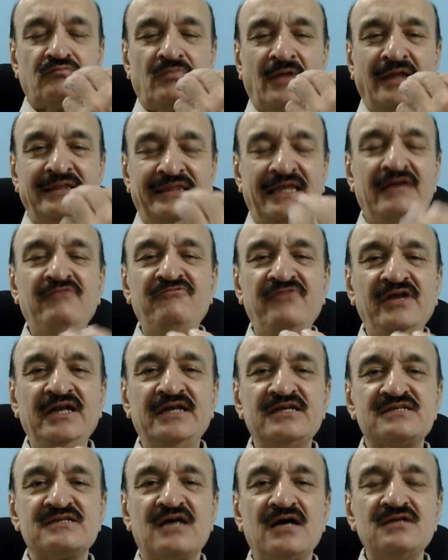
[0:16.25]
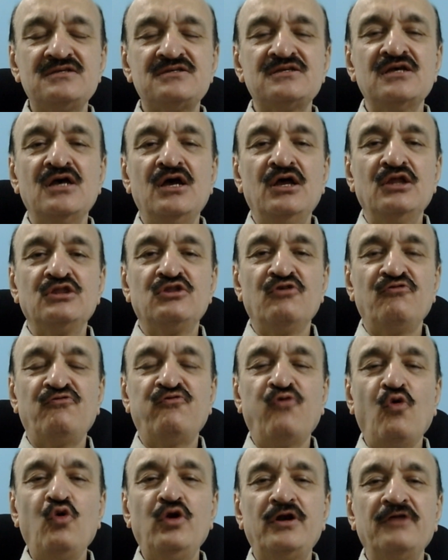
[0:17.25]
Then we'll discuss the
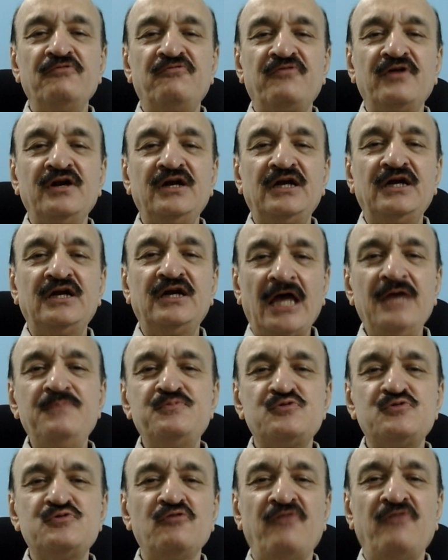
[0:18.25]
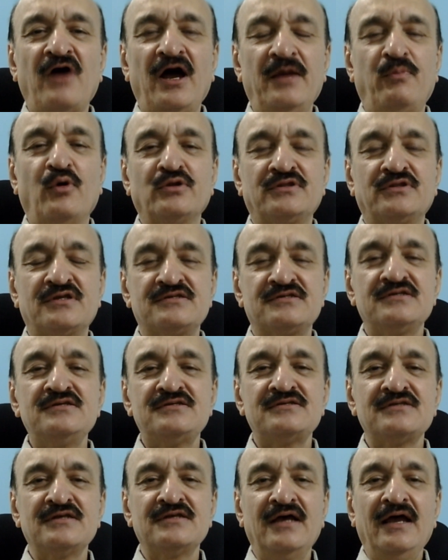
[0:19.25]
four different types of
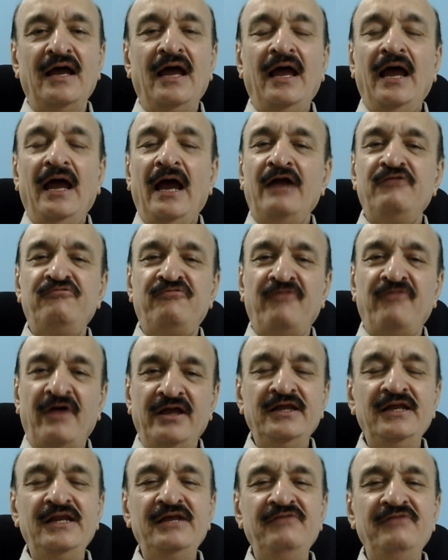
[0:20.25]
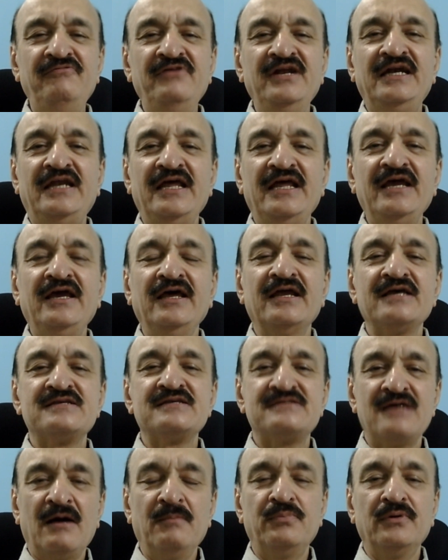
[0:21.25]
hypothesis. And finally, we'll take an
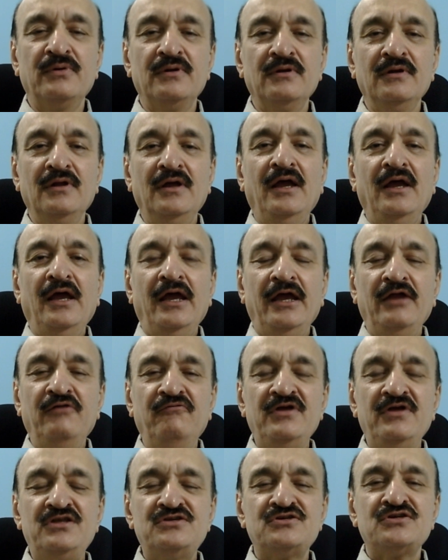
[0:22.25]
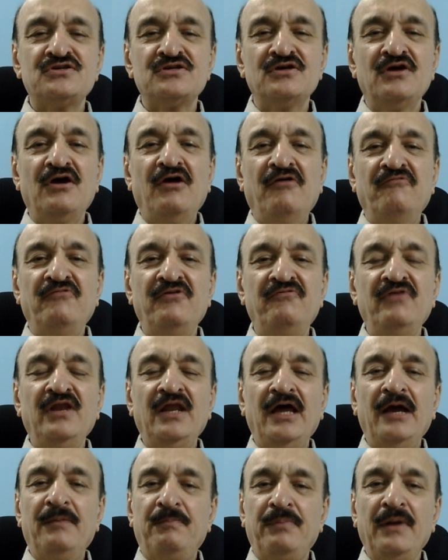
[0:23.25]
example in which we will
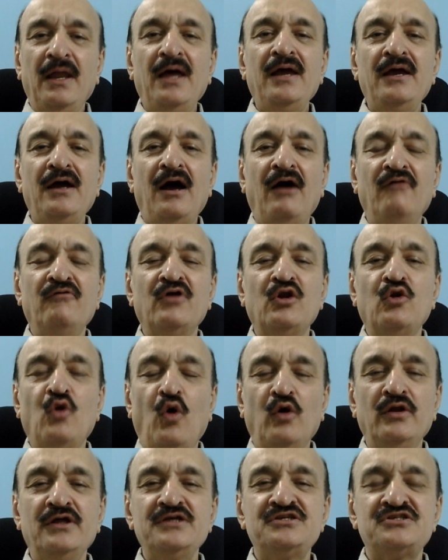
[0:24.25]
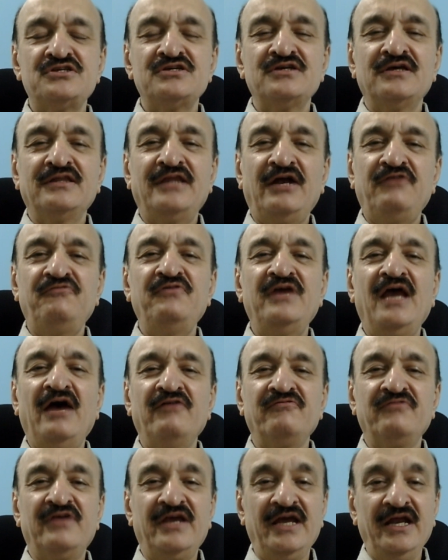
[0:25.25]
apply our knowledge that we
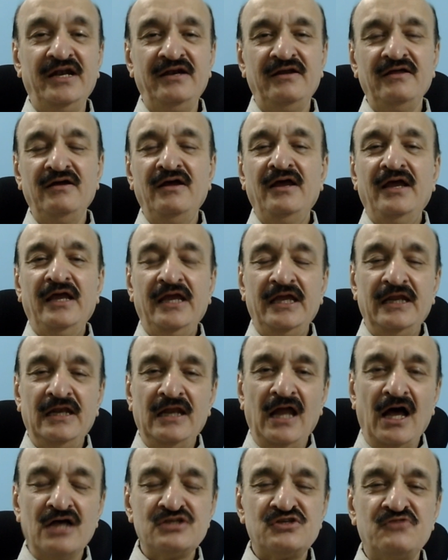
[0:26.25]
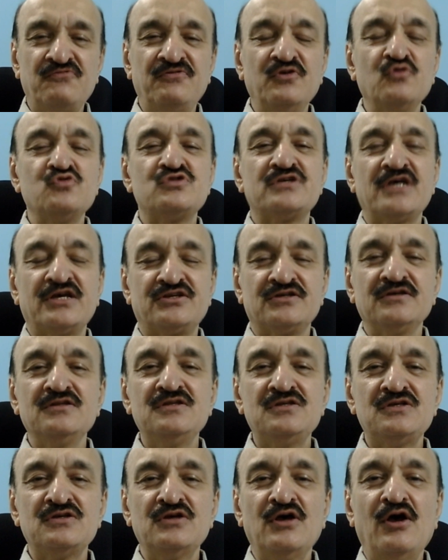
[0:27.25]
have gained in last few
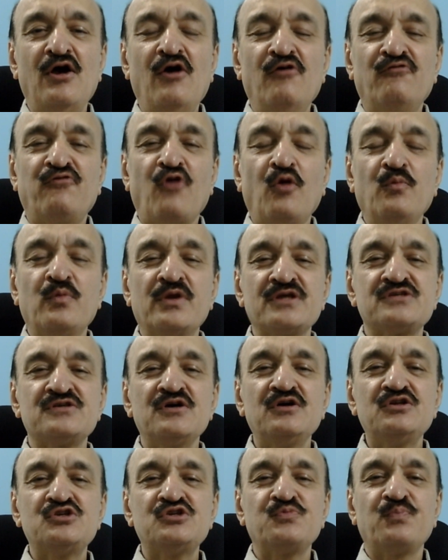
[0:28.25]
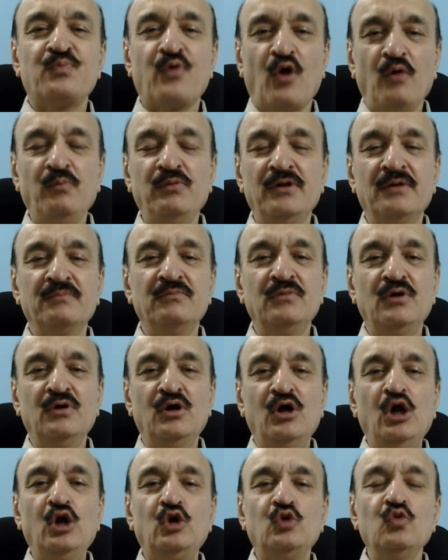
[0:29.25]
sessions from research problem
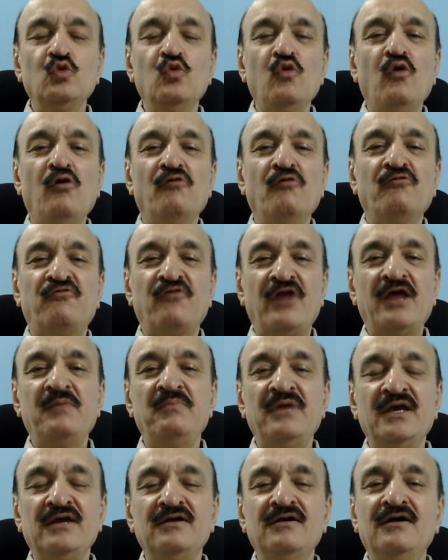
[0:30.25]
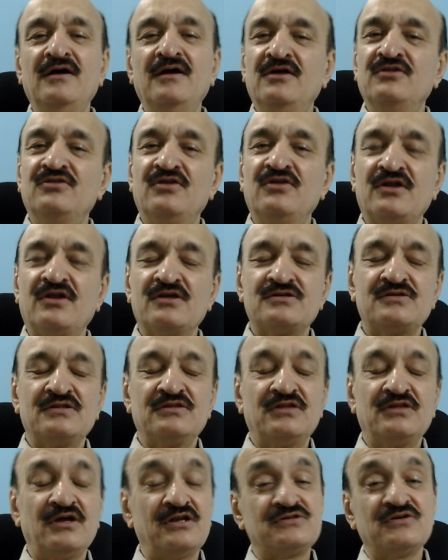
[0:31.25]
to framing the
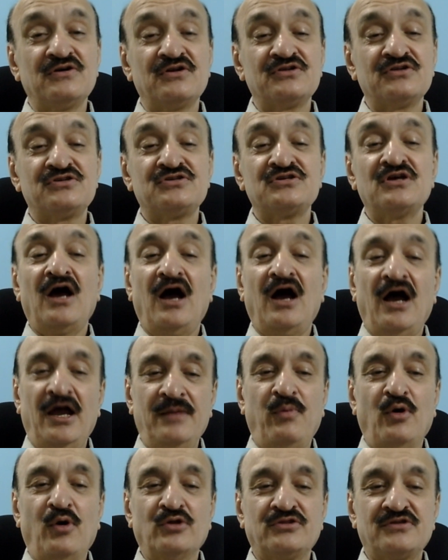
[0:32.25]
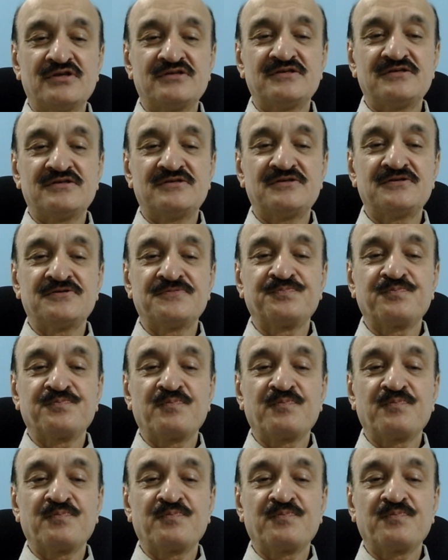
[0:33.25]
research hypothesis.